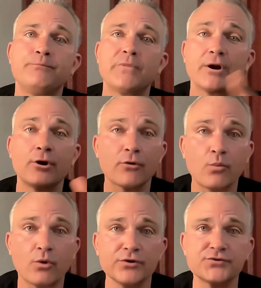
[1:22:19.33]
And I know the
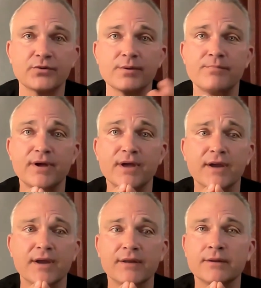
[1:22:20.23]
world's really
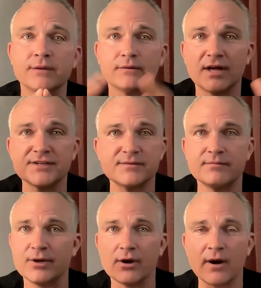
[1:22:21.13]
big and lots of,
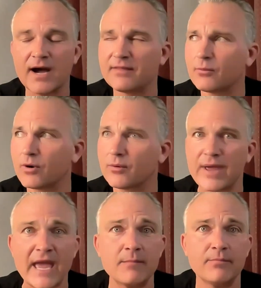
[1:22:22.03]
you know, I think, what are
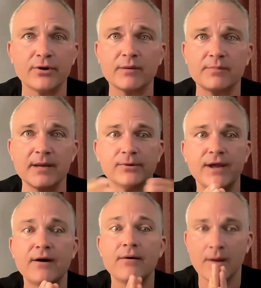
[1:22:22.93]
we, eight billion people
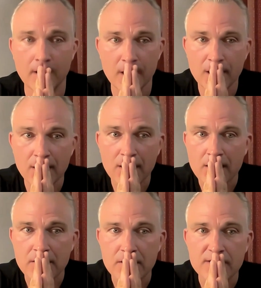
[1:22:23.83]
now?
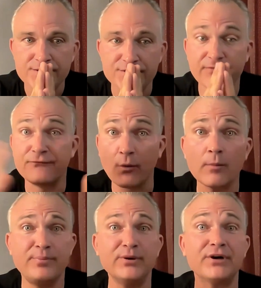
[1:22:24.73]
So
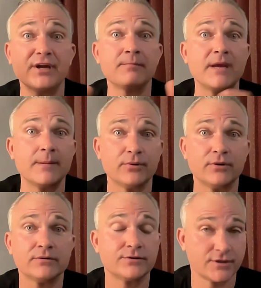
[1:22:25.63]
four billion
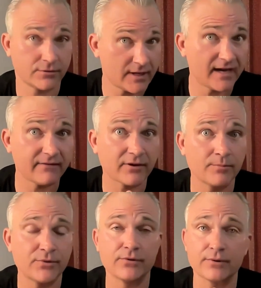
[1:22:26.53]
people don't have a
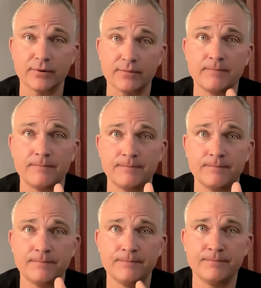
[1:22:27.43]
computer.
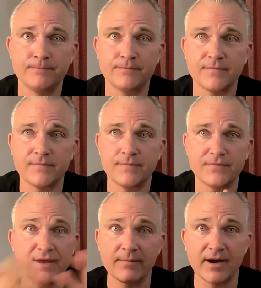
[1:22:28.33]

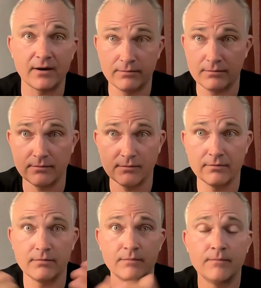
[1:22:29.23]
Think about
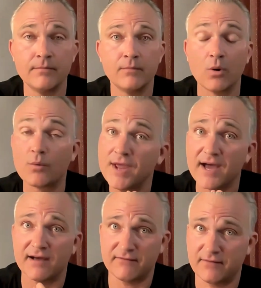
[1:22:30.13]
what we
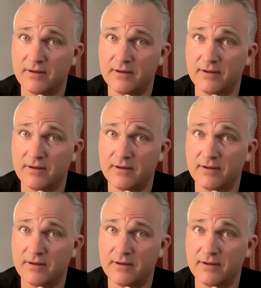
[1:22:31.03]
have.